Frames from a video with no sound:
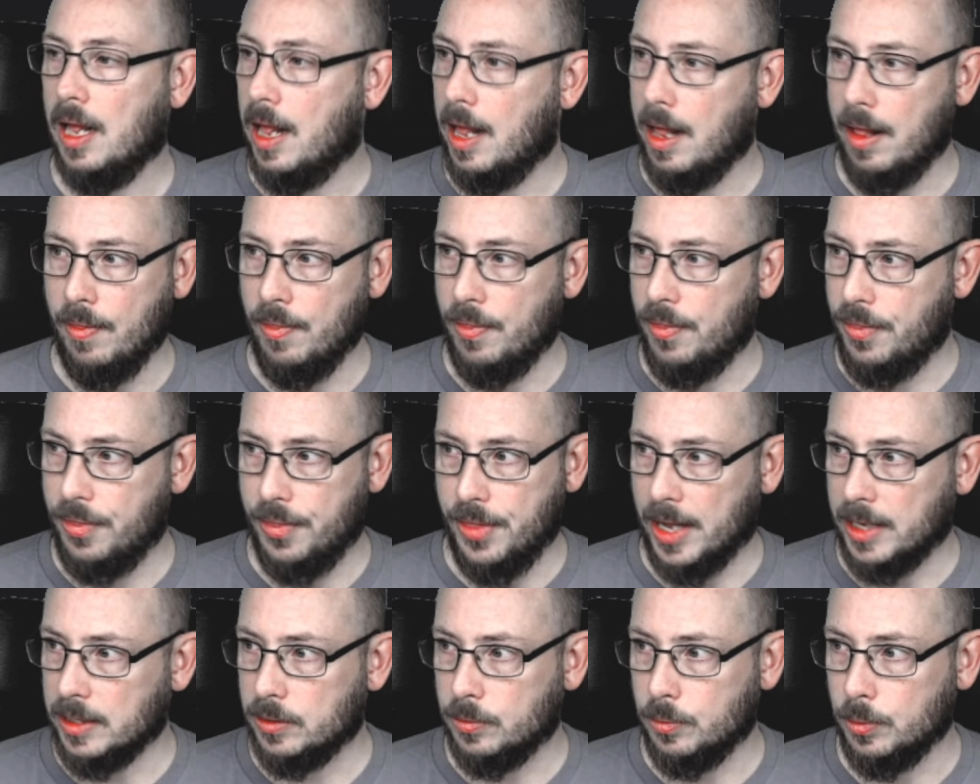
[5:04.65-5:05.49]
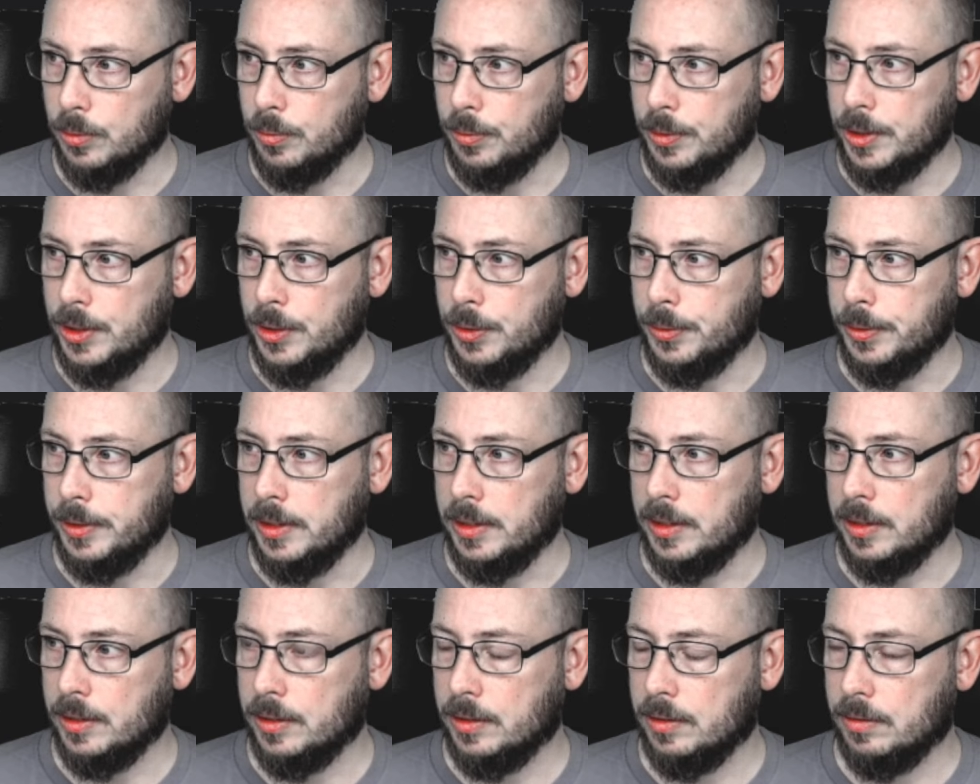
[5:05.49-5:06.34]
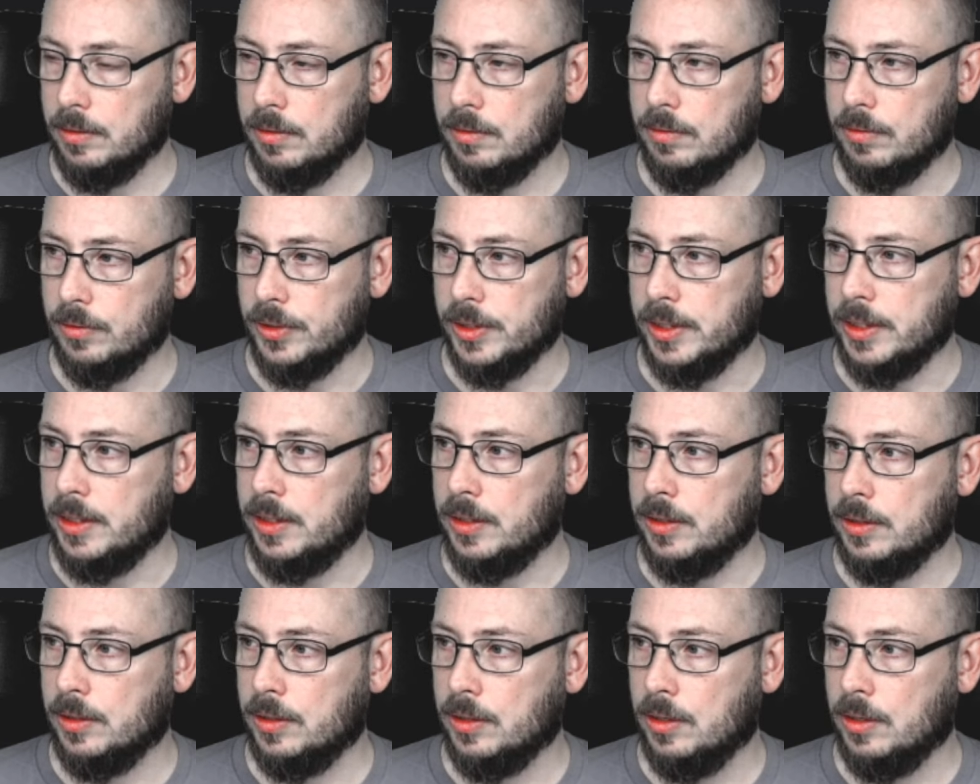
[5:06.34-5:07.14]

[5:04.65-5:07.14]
And that's what we're doing, right?